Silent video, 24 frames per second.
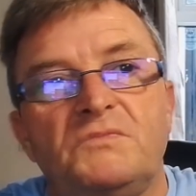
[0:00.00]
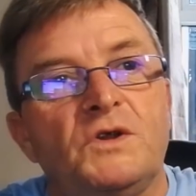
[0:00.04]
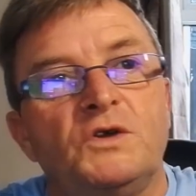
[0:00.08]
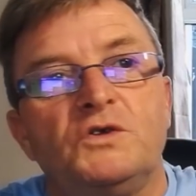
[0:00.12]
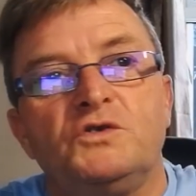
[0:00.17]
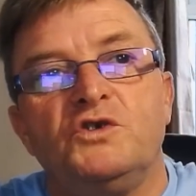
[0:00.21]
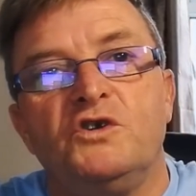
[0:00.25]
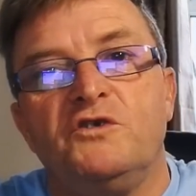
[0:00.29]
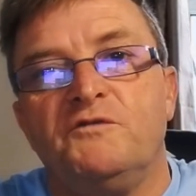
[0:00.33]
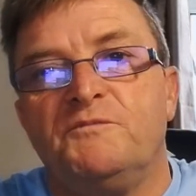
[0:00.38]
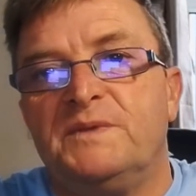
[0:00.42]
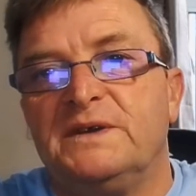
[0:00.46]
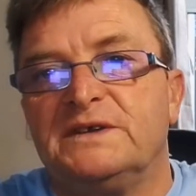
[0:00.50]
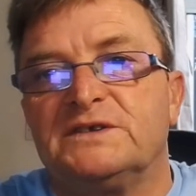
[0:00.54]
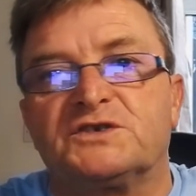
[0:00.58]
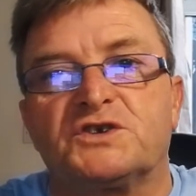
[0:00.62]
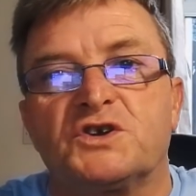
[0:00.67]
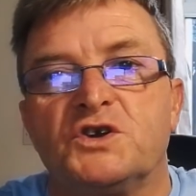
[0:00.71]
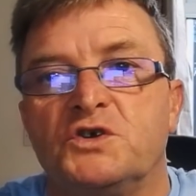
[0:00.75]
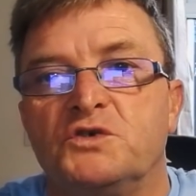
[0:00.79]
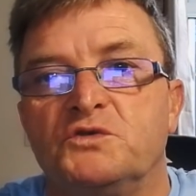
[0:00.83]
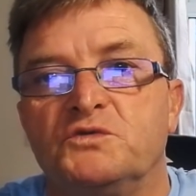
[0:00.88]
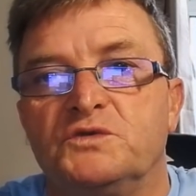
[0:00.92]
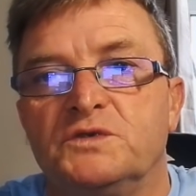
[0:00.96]
You've been
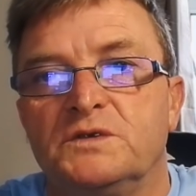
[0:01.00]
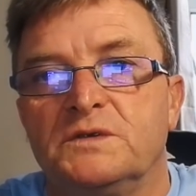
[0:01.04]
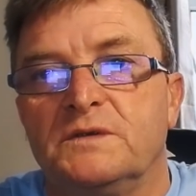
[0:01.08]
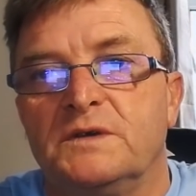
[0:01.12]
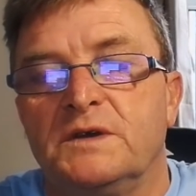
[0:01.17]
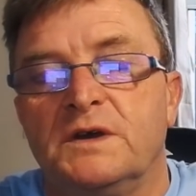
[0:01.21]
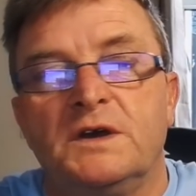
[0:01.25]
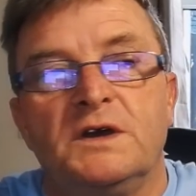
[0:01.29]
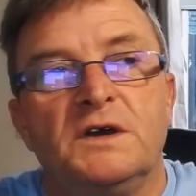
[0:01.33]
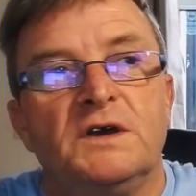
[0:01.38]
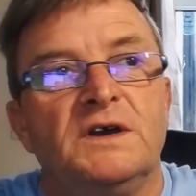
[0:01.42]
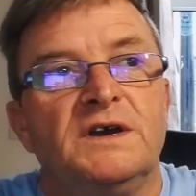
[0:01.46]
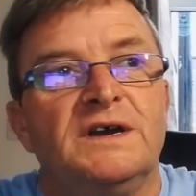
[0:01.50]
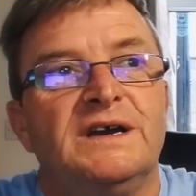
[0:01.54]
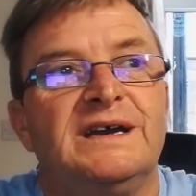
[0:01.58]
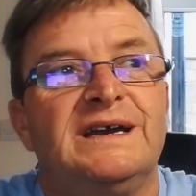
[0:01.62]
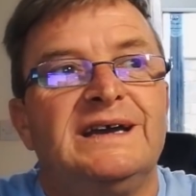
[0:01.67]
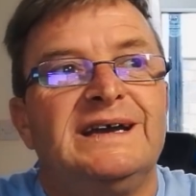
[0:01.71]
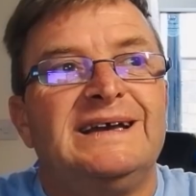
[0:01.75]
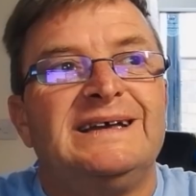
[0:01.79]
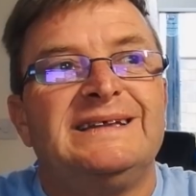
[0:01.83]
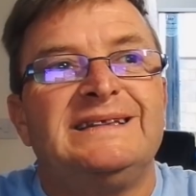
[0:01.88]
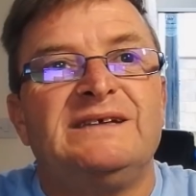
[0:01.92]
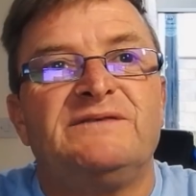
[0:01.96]
screwed.
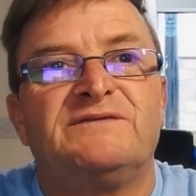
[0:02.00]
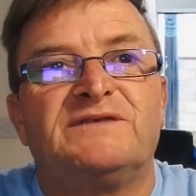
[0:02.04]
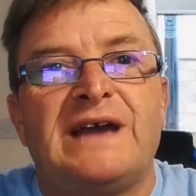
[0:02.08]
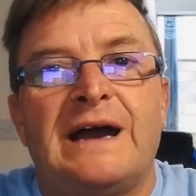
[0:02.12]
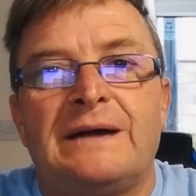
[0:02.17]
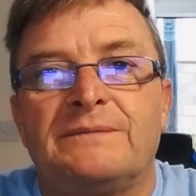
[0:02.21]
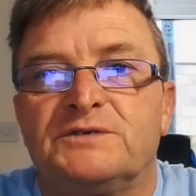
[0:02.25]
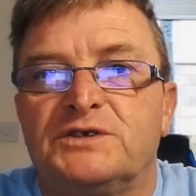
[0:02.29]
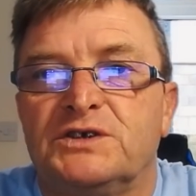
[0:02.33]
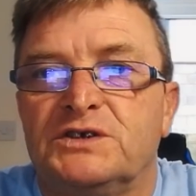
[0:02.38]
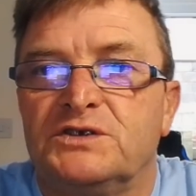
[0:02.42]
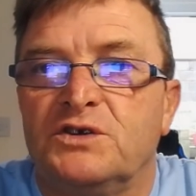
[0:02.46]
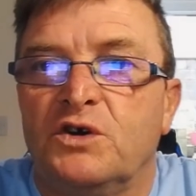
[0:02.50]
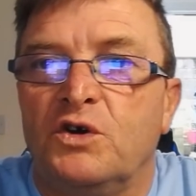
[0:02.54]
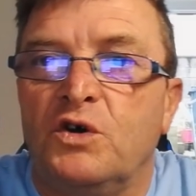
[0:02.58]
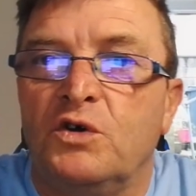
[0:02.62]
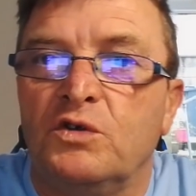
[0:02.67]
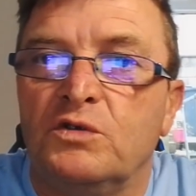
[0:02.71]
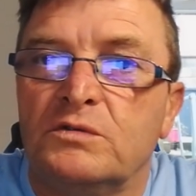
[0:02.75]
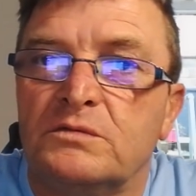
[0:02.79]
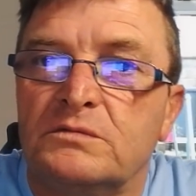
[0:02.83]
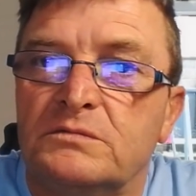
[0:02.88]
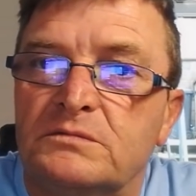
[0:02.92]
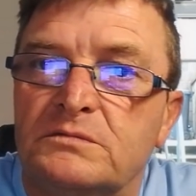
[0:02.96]
They've captured
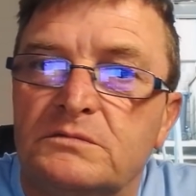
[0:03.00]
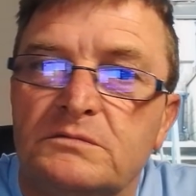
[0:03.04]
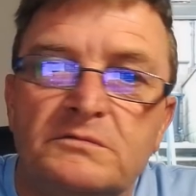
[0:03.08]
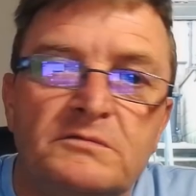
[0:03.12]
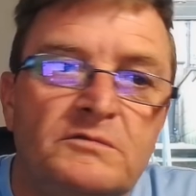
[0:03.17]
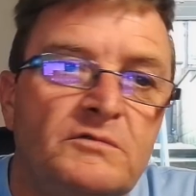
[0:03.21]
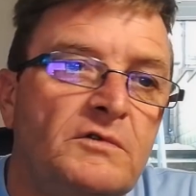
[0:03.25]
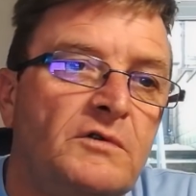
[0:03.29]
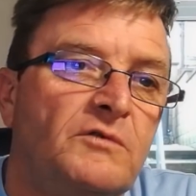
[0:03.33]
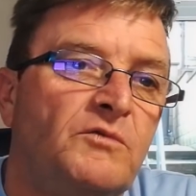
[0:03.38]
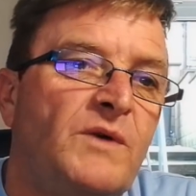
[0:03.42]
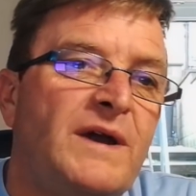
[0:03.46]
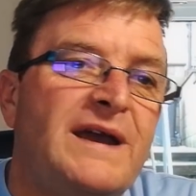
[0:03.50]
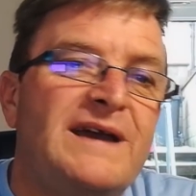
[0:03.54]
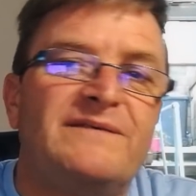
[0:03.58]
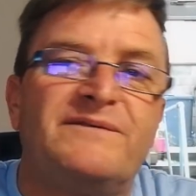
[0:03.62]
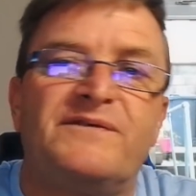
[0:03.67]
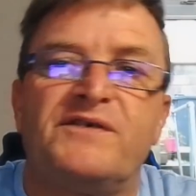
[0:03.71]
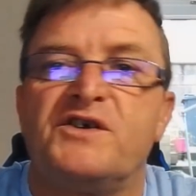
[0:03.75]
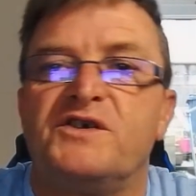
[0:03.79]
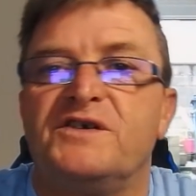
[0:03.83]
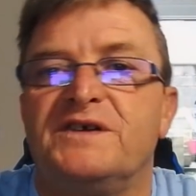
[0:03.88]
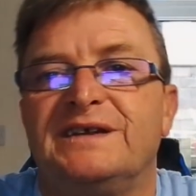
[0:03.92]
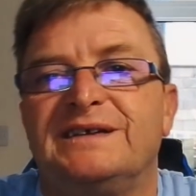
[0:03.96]
all
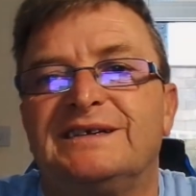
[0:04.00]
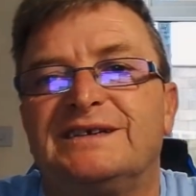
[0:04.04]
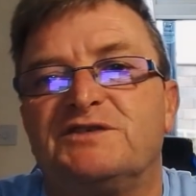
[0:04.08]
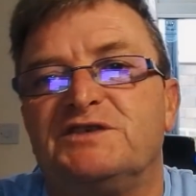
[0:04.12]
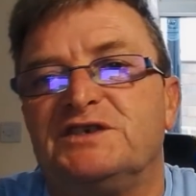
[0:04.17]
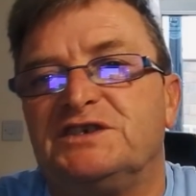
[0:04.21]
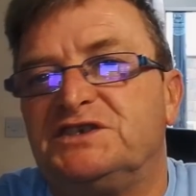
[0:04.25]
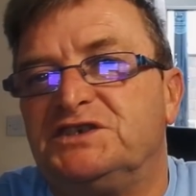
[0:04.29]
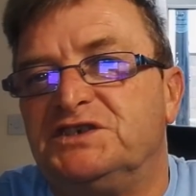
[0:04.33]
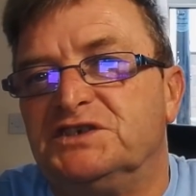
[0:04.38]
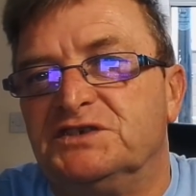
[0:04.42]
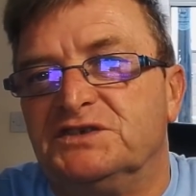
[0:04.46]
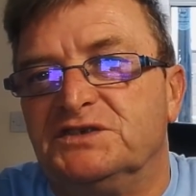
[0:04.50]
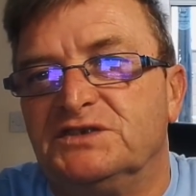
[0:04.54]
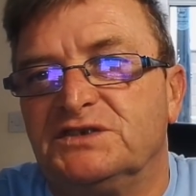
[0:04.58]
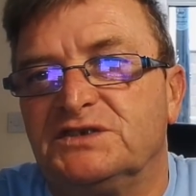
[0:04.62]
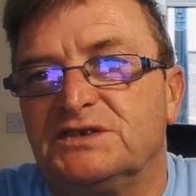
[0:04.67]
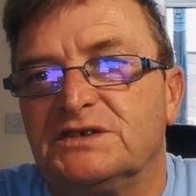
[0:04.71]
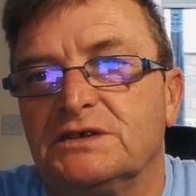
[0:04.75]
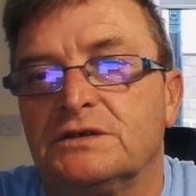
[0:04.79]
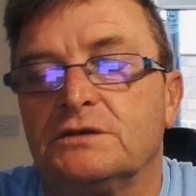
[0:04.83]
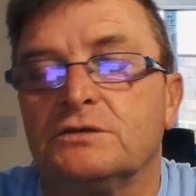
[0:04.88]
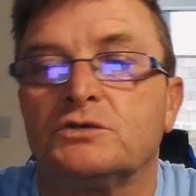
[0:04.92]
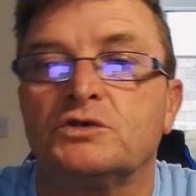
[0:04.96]
wayfaring Christians
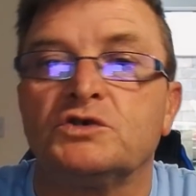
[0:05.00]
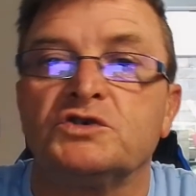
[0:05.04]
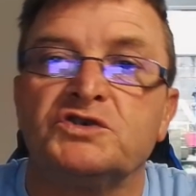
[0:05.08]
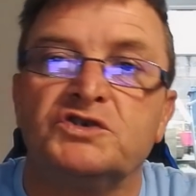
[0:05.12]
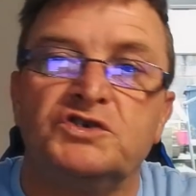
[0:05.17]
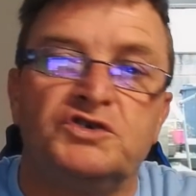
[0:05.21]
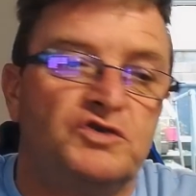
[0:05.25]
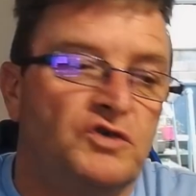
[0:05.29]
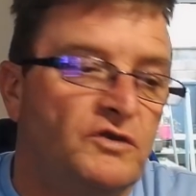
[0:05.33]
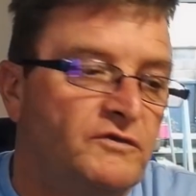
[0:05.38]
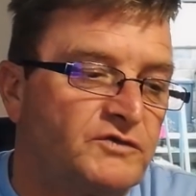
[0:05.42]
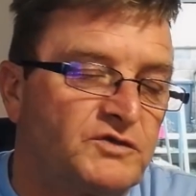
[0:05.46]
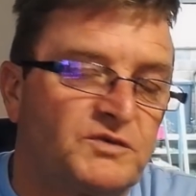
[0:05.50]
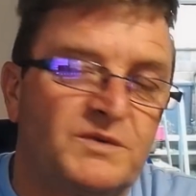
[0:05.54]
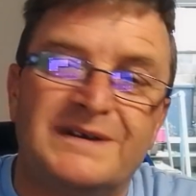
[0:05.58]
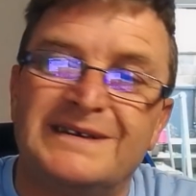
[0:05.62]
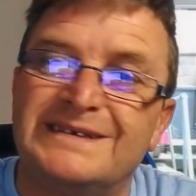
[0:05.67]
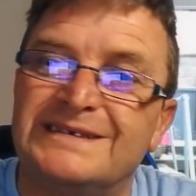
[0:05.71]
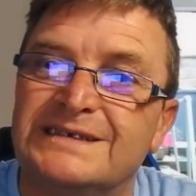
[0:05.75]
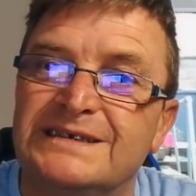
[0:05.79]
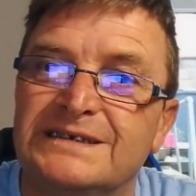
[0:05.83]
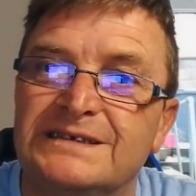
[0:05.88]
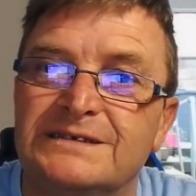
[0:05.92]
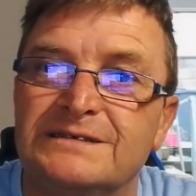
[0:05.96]
because they're Jehovah's
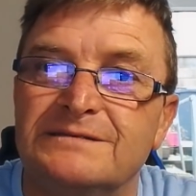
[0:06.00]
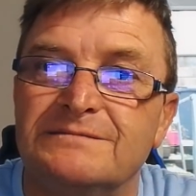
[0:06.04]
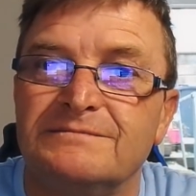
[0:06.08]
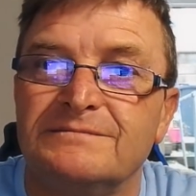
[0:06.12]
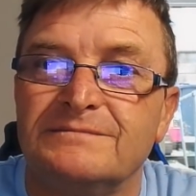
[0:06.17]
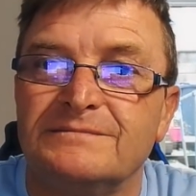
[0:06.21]
Witnesses.